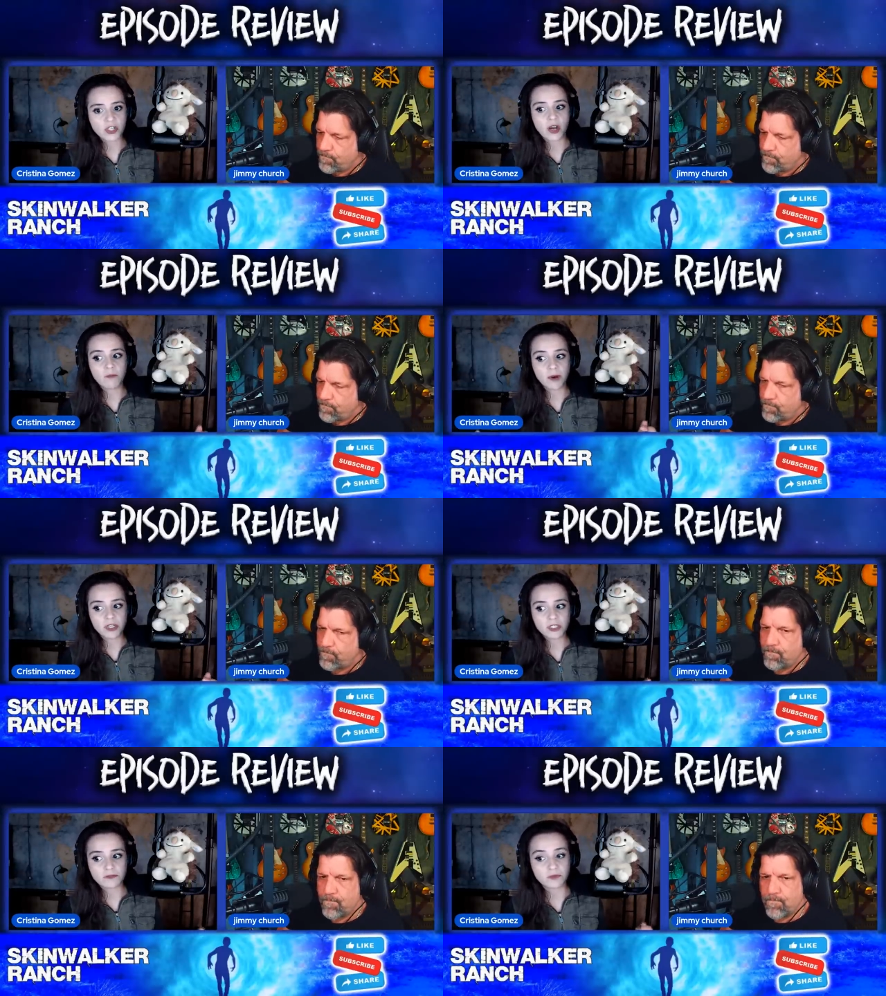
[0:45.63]
Speaker 1: a
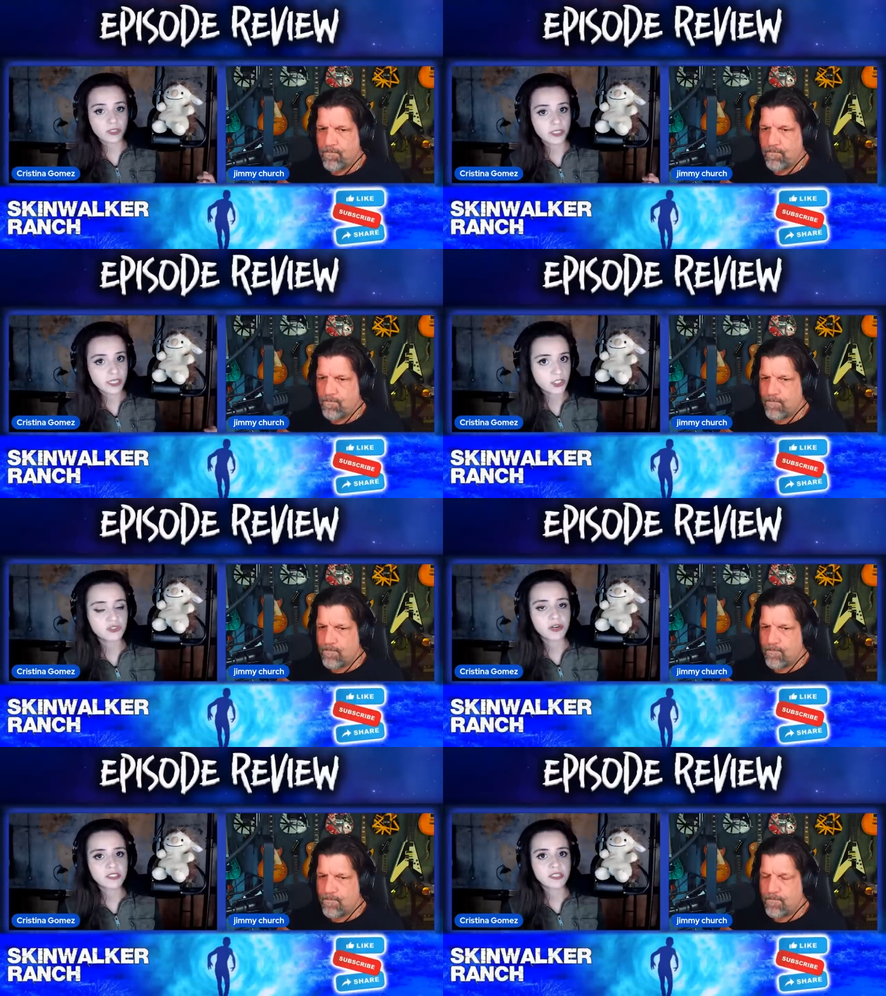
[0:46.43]
bunch of really
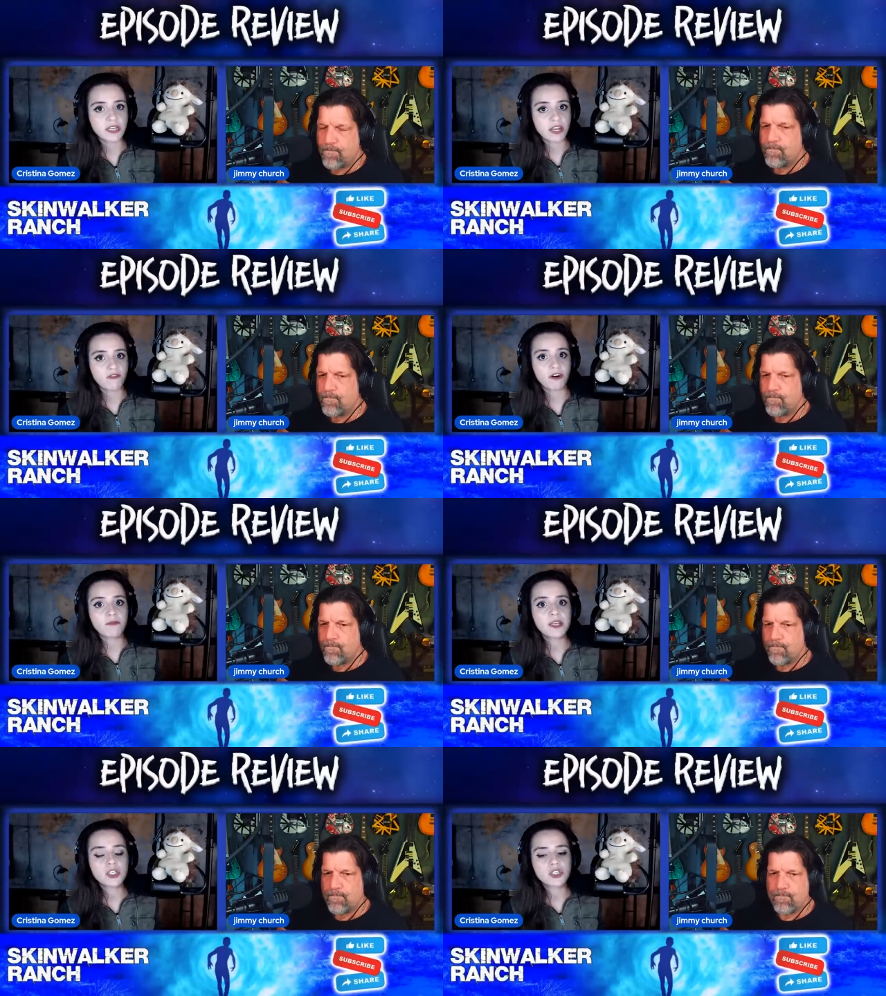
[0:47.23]
interesting
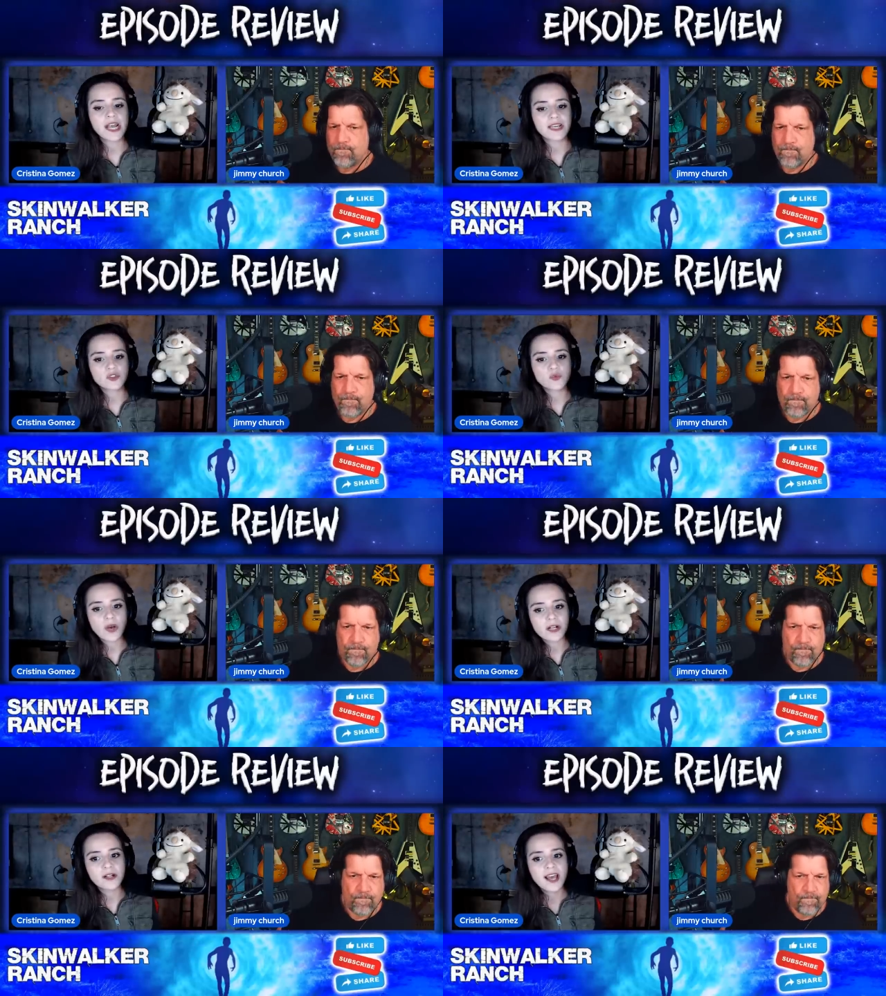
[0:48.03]
information as well.